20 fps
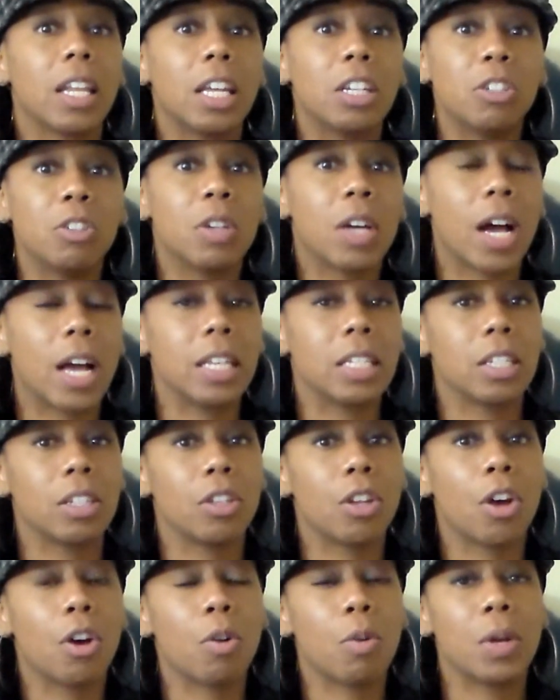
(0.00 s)
let you guys
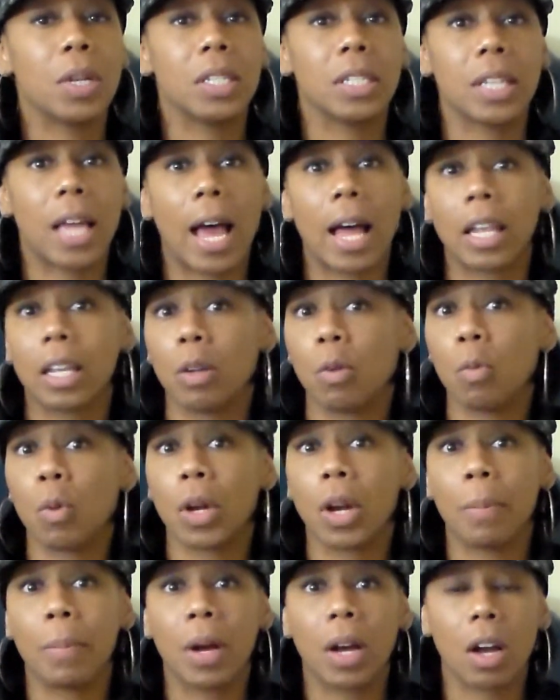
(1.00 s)
know exactly
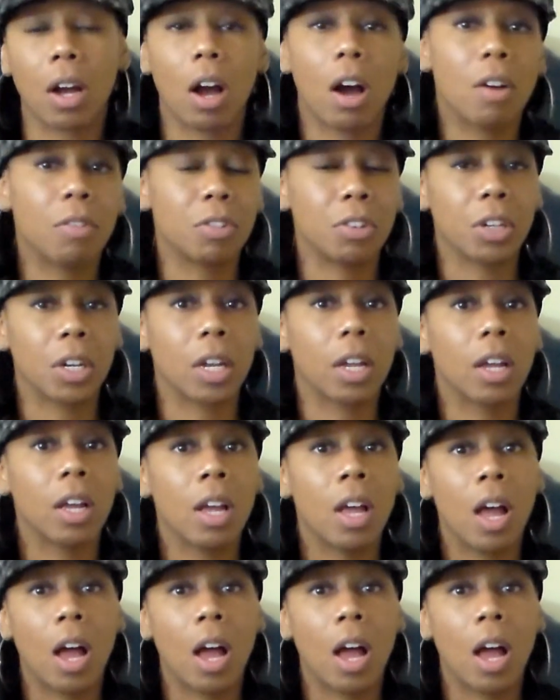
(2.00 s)
what I'm uncovering.